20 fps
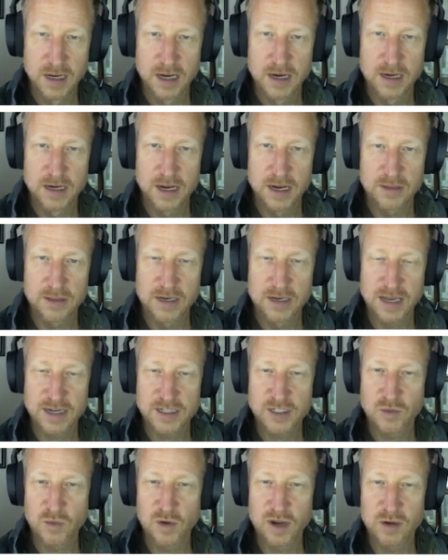Now the
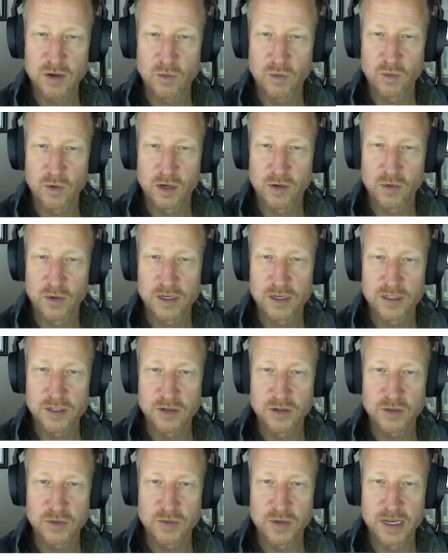next one we're going to
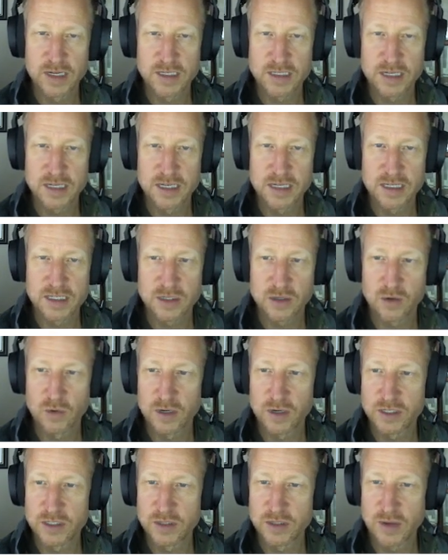create is
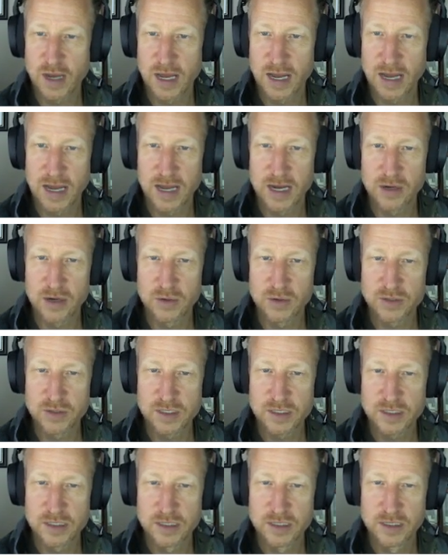going to
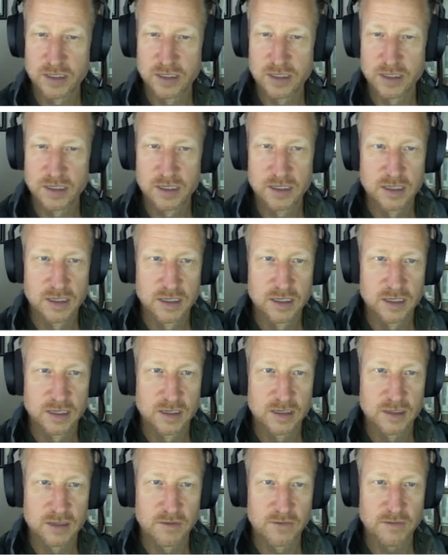house
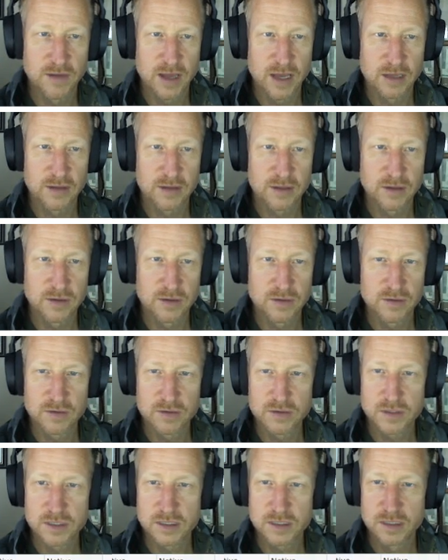the
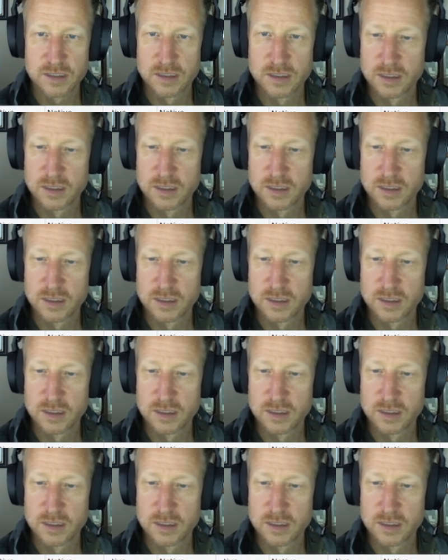values